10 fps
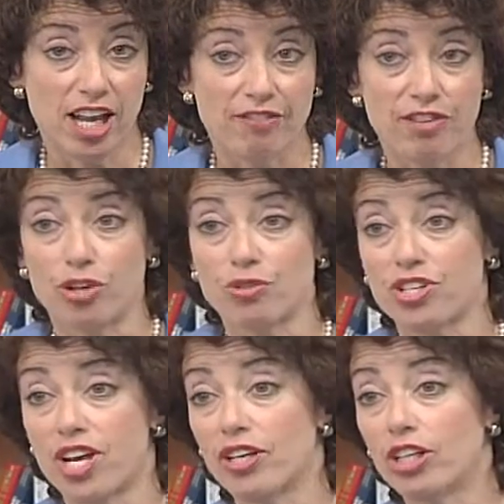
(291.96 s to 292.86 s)
He knows
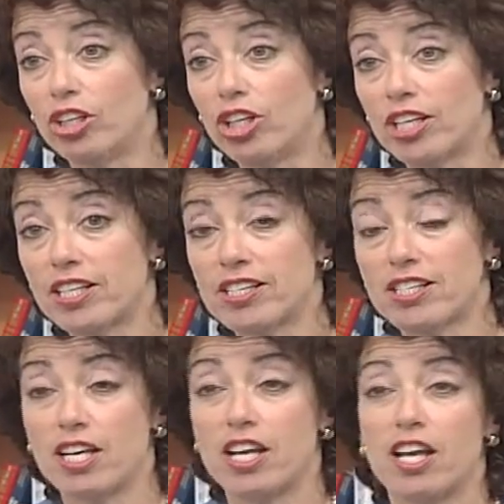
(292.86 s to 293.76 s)
how he looks,
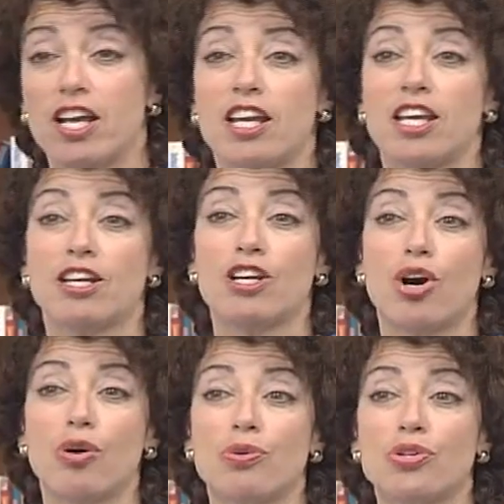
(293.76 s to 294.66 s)
He
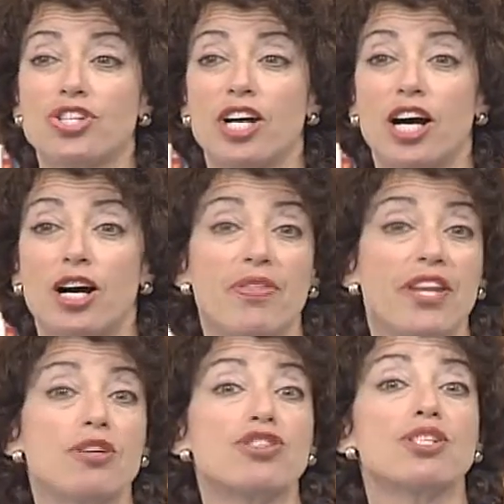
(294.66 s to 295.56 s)
knows that
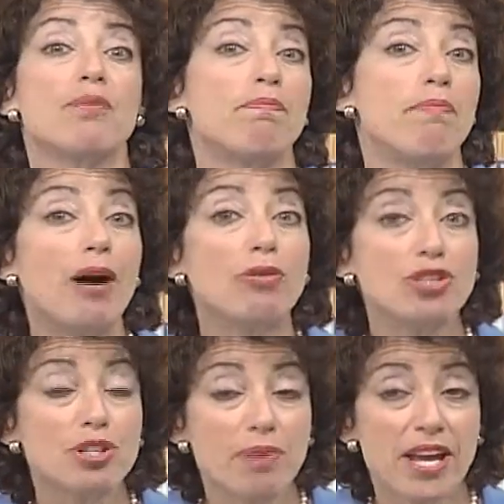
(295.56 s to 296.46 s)
he's just about
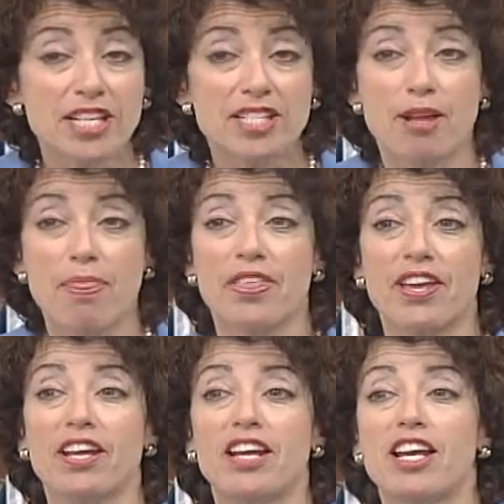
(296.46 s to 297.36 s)
to paint
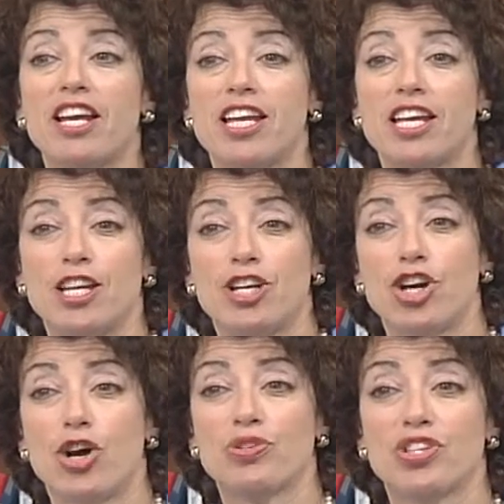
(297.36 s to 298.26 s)
something. He
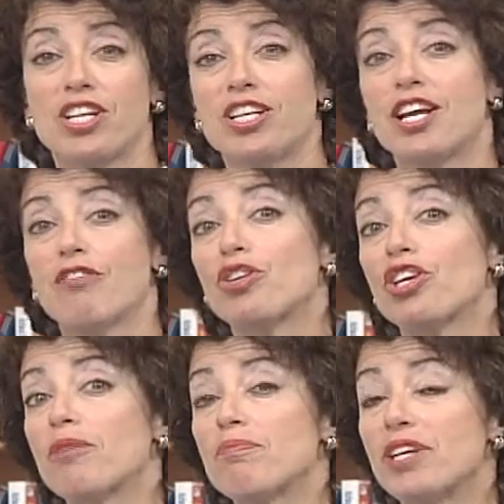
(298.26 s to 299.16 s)
knows that he'd never
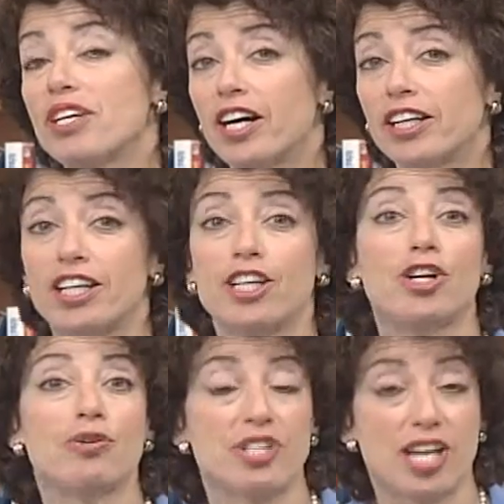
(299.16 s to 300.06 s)
yet begun it. He
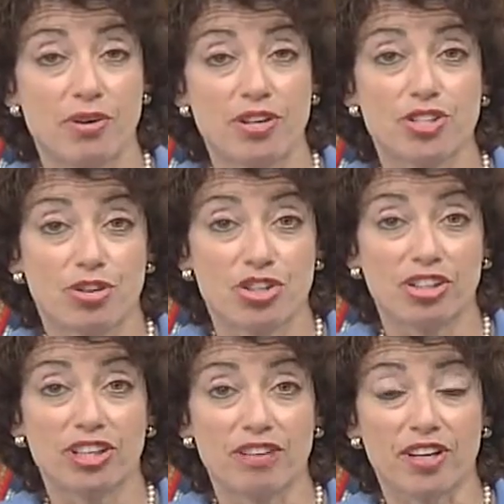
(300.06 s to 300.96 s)
knows how he's earned a
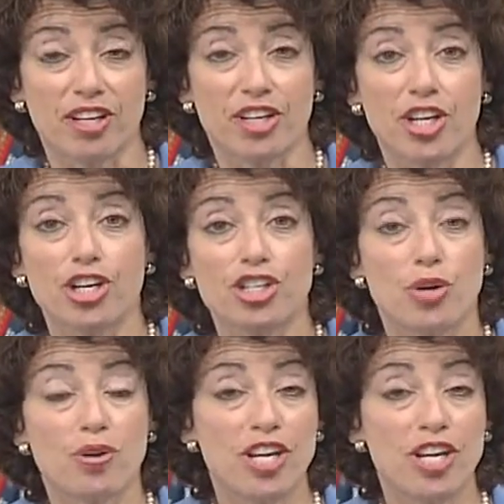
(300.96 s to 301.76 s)
living. So he